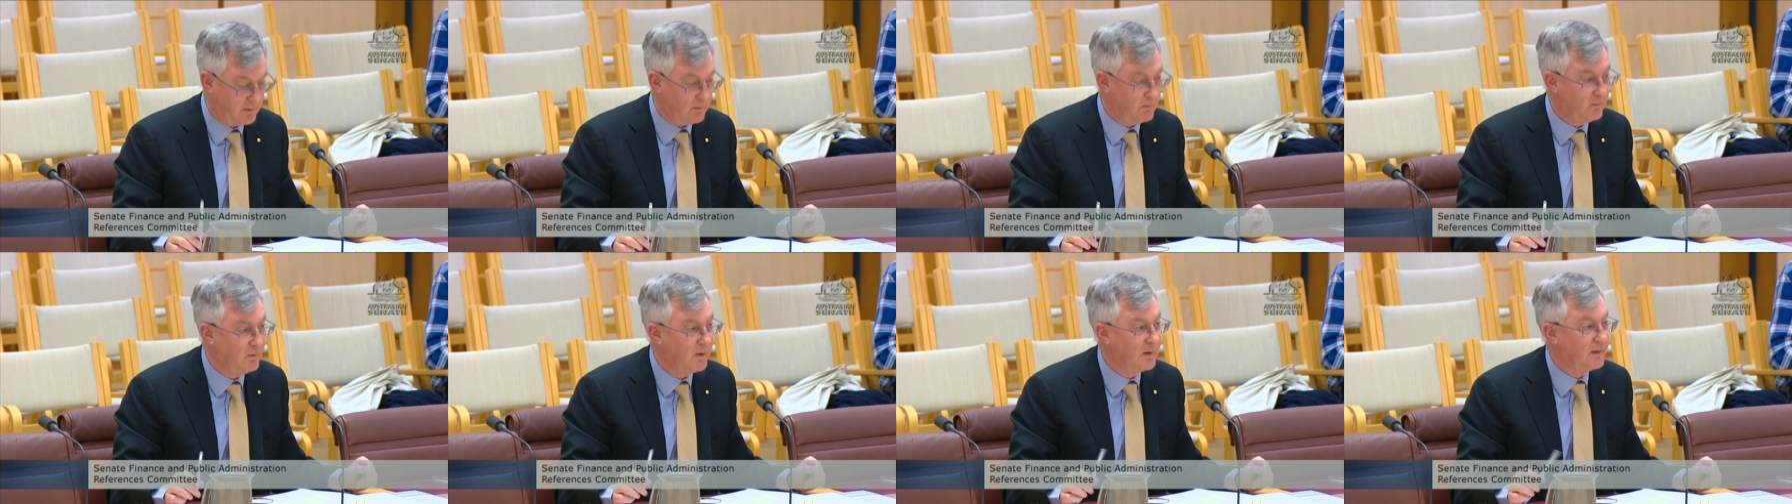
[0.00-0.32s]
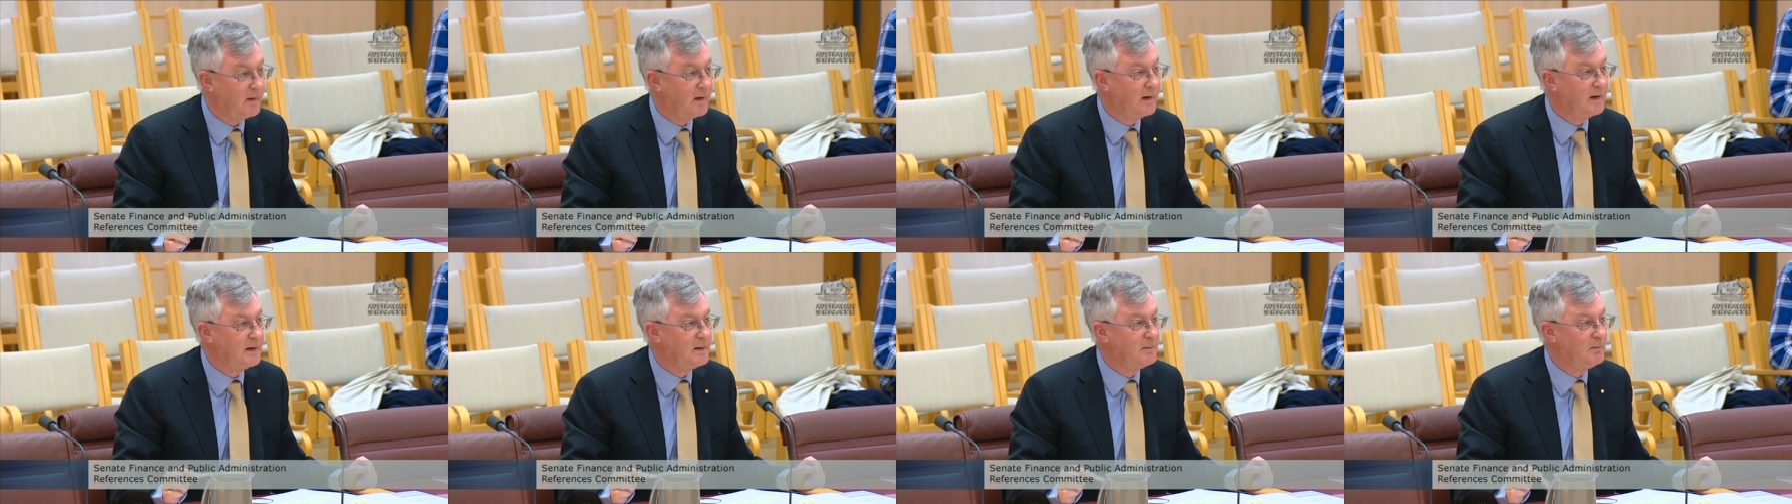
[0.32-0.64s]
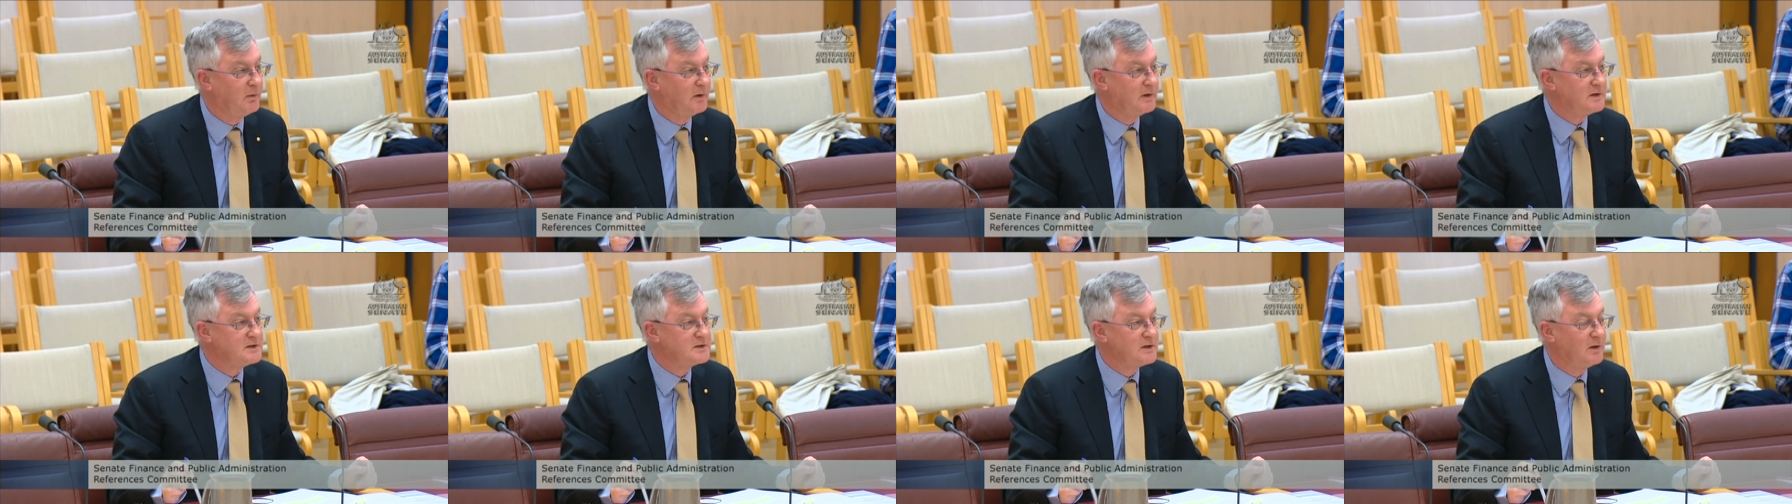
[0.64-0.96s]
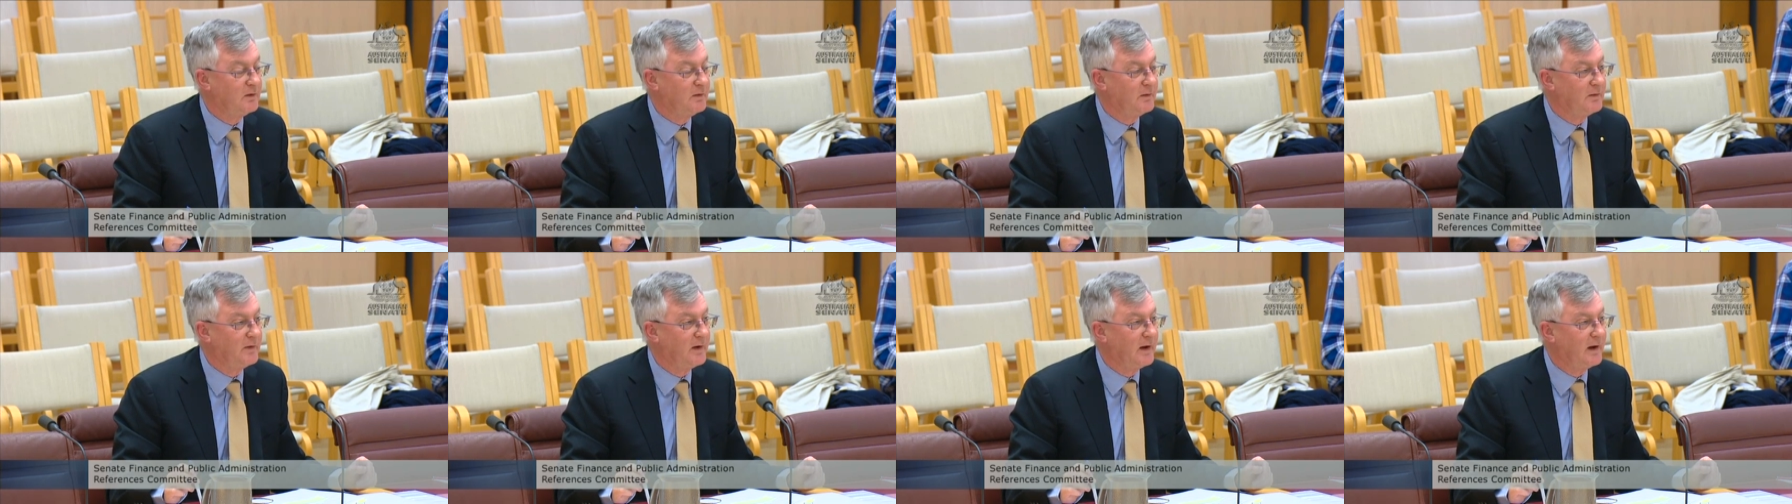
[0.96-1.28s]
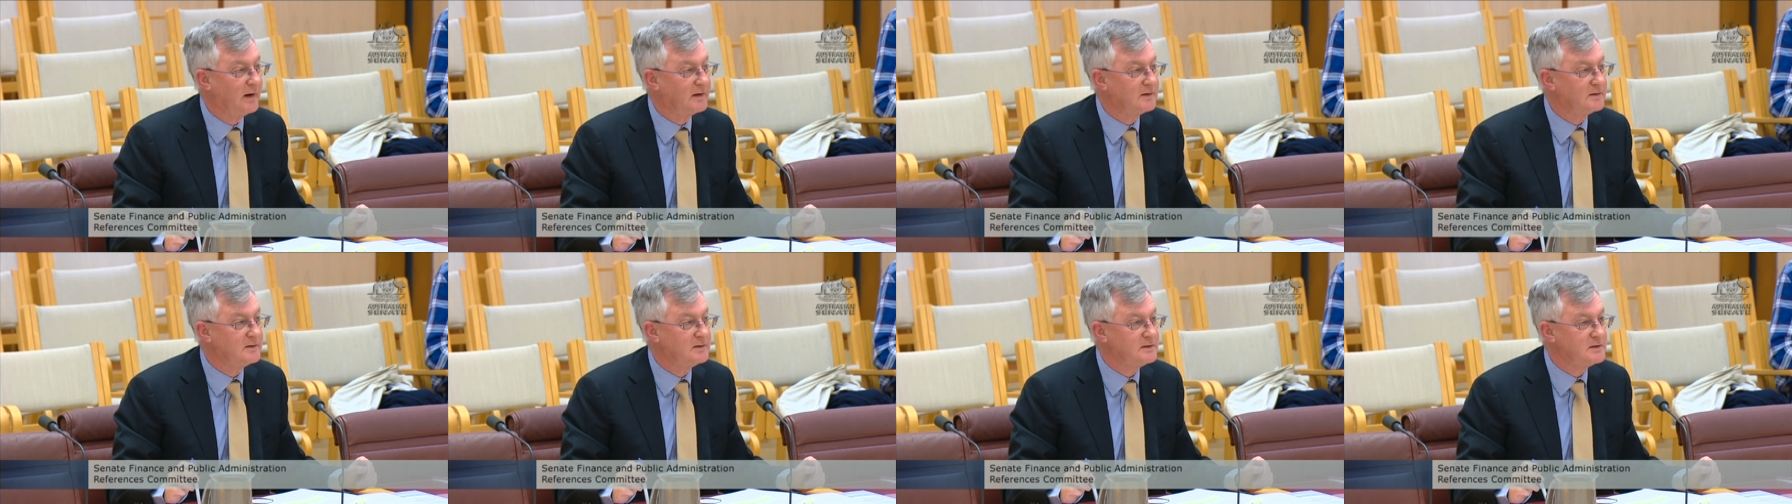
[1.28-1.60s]
whether anybody's
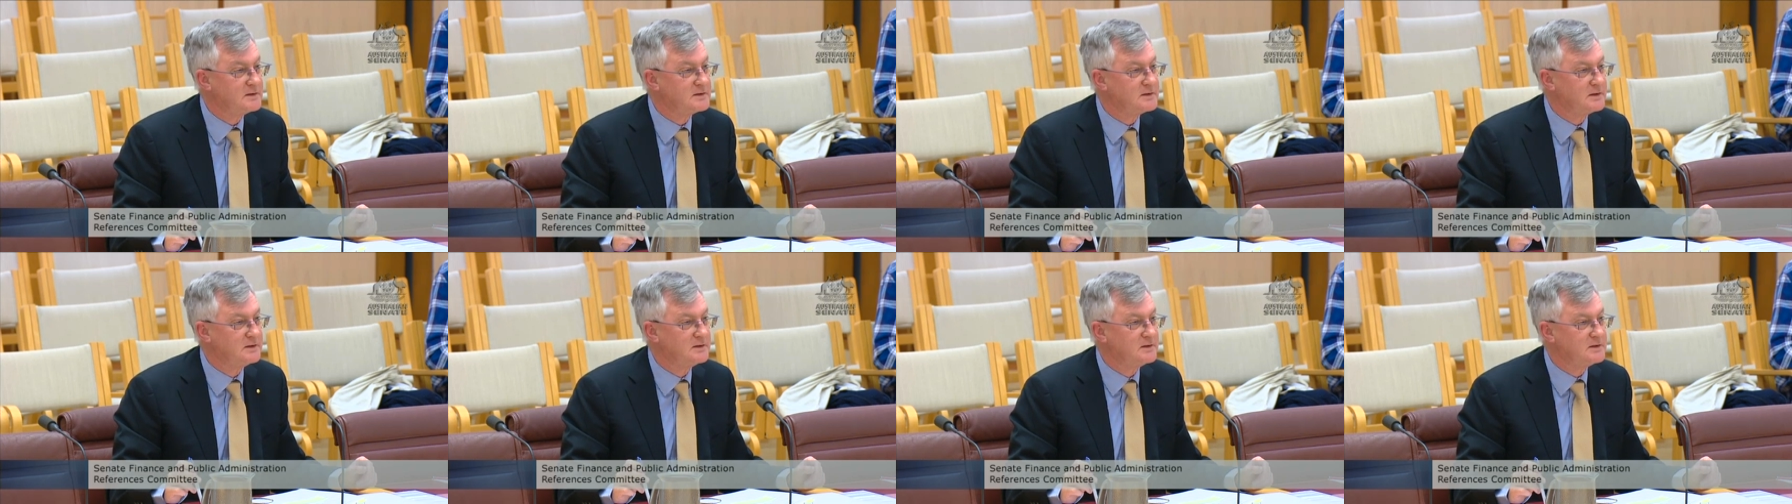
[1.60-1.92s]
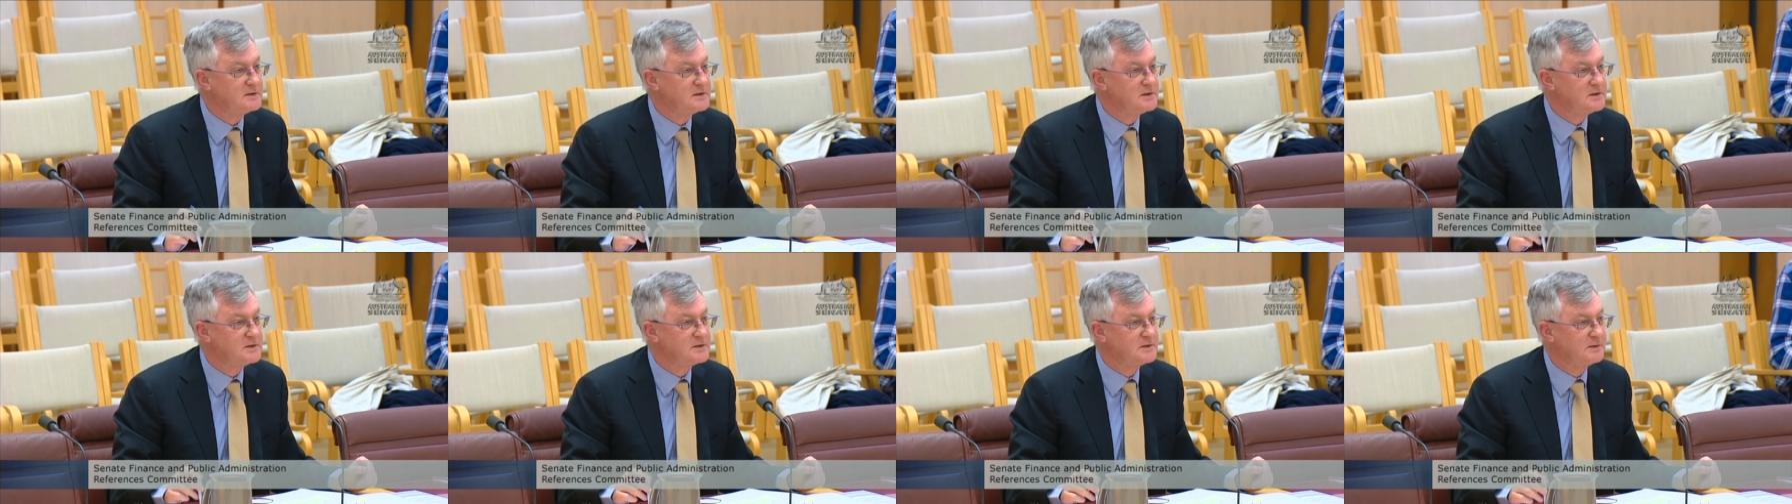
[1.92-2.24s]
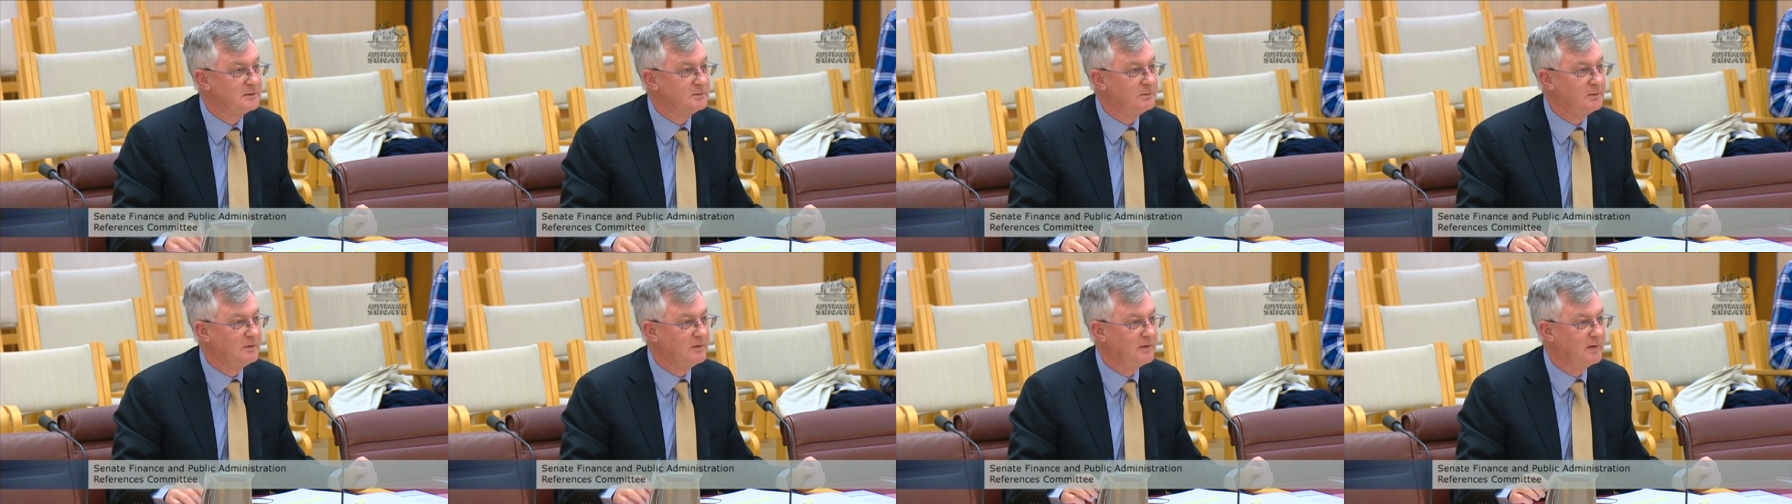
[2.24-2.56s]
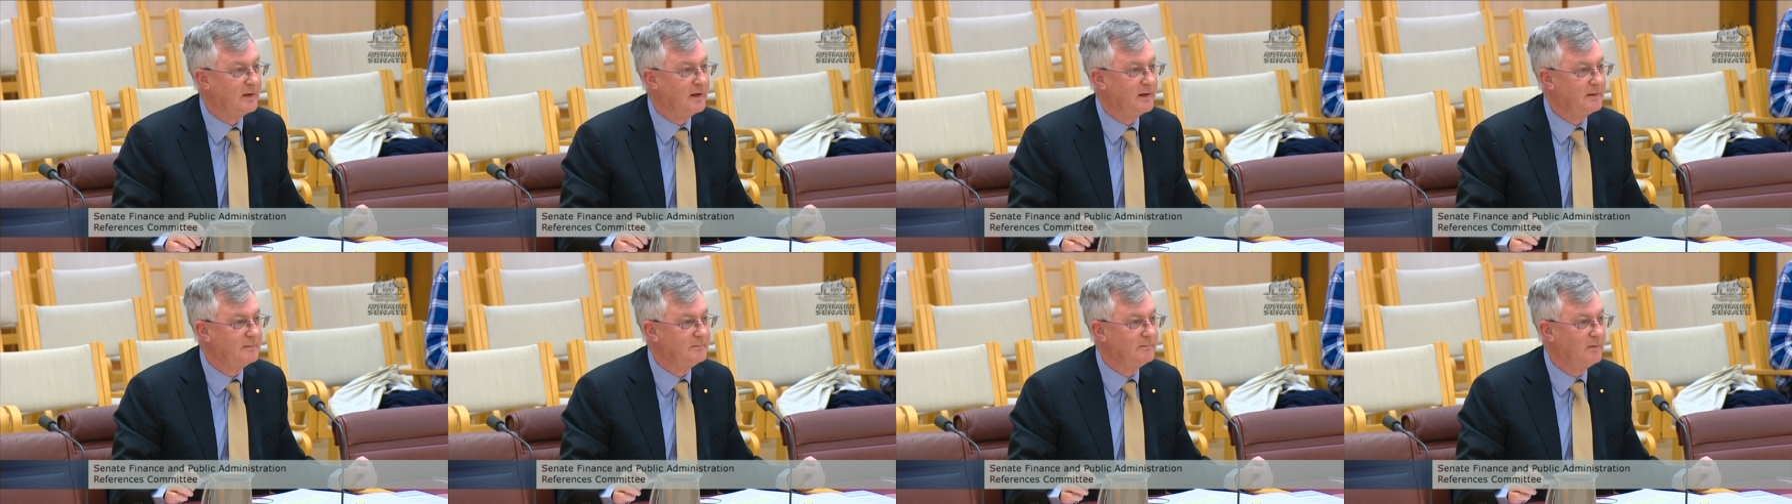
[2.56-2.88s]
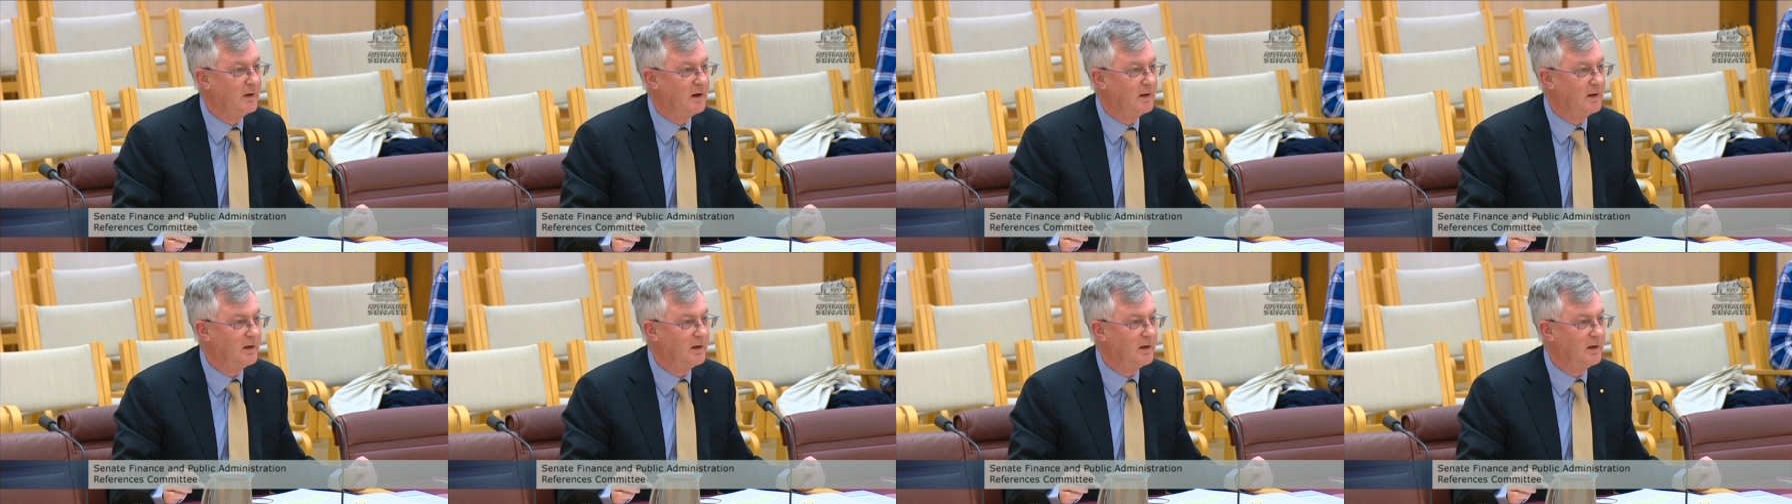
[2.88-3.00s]
conduct is consistent with that.